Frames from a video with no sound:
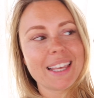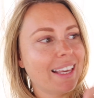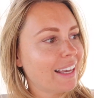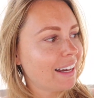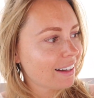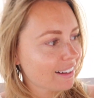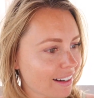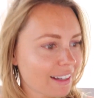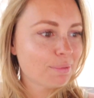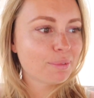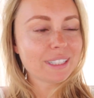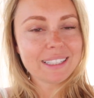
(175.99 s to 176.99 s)
yeah
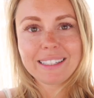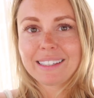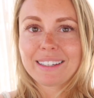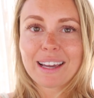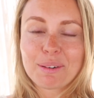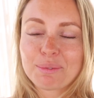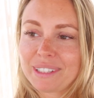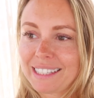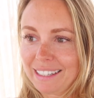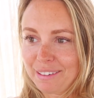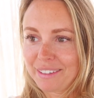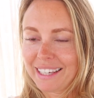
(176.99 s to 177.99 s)
I'm really I'm
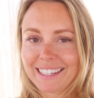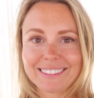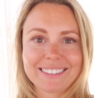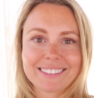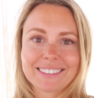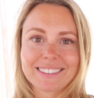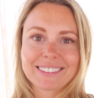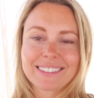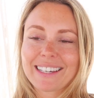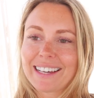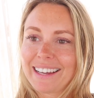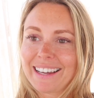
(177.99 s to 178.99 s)
really loving it
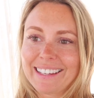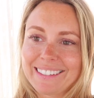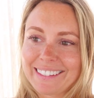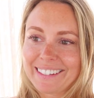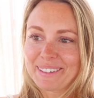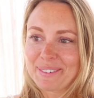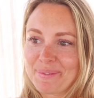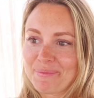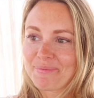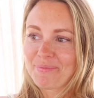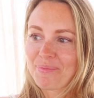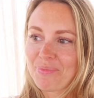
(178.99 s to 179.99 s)
and
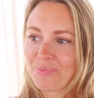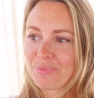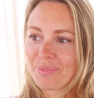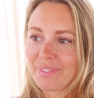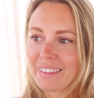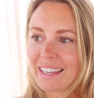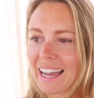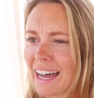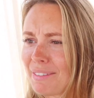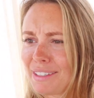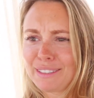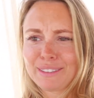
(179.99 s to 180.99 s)
um, having